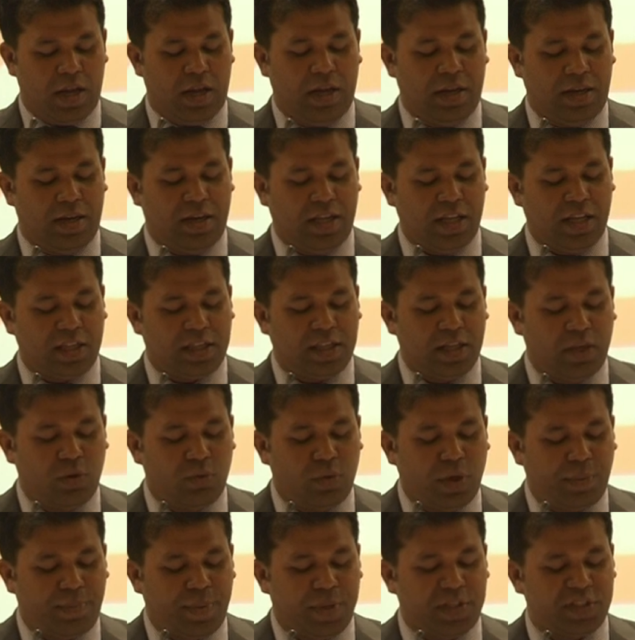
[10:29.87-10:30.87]
lethal
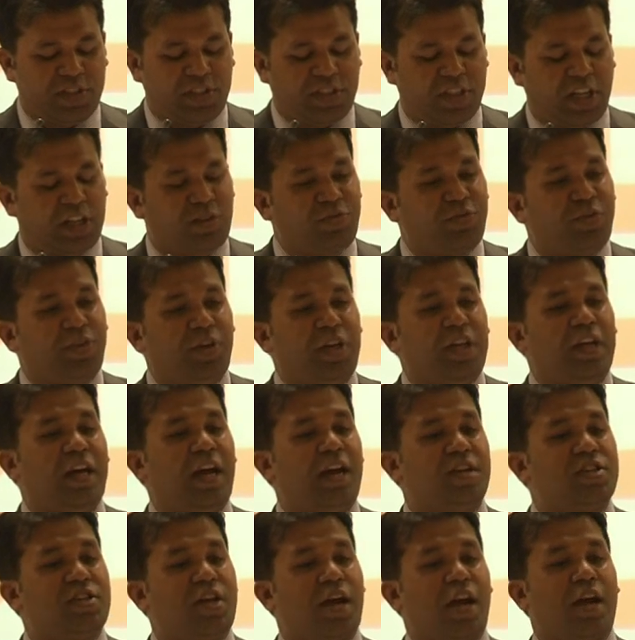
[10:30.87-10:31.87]
weapons set free
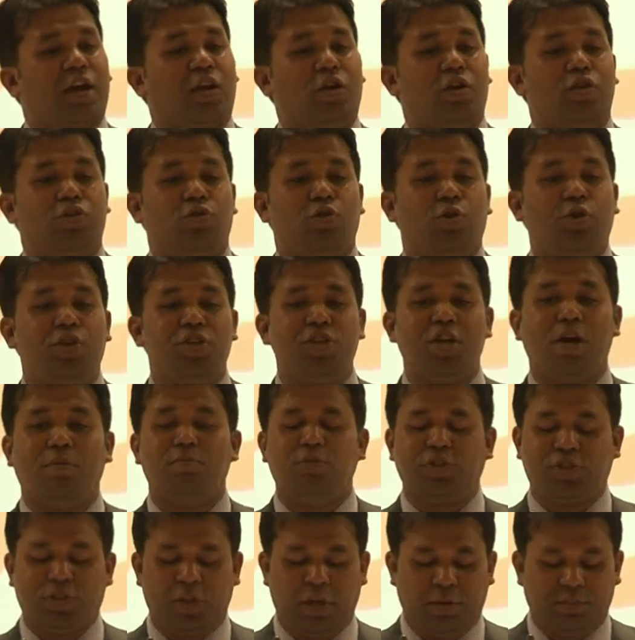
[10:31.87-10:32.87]
attacked Rohingya
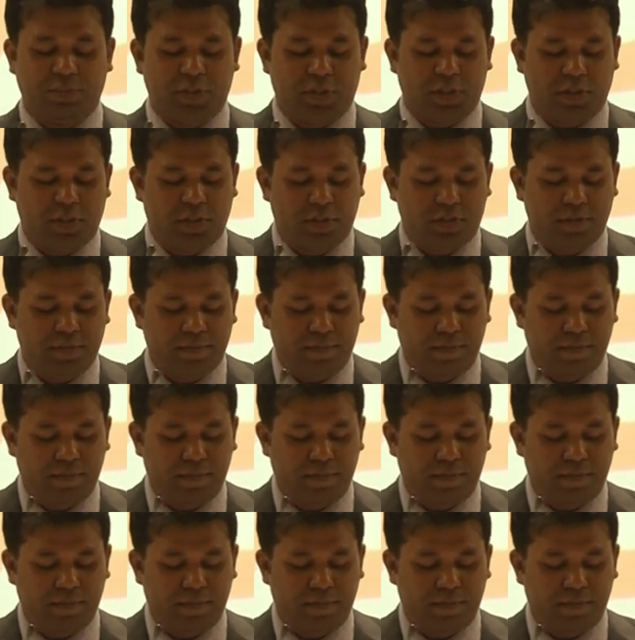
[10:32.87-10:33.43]
Muslims.